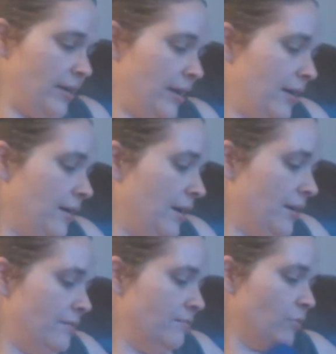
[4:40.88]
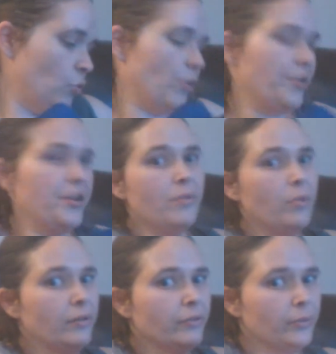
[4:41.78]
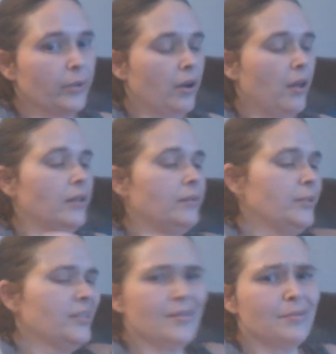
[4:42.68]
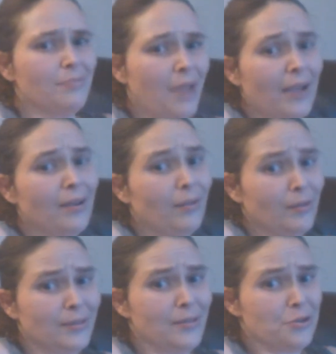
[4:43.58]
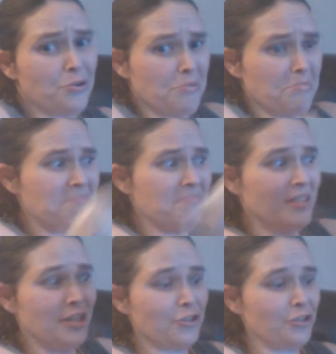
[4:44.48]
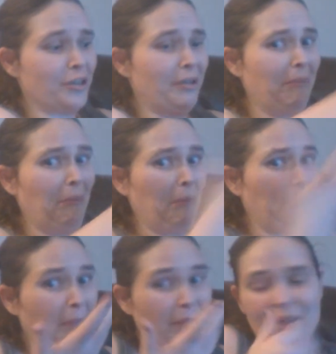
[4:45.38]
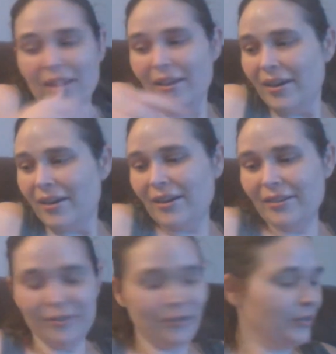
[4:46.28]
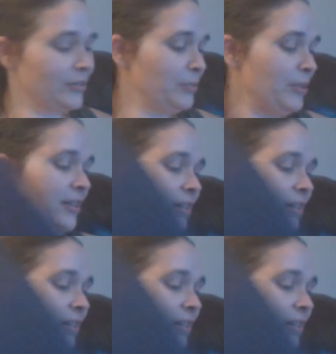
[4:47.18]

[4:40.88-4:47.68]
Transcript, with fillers: yeah, and or knit, whatever you want to call it. But I call it t-shirt, t-shirt knit. I don't know, because to me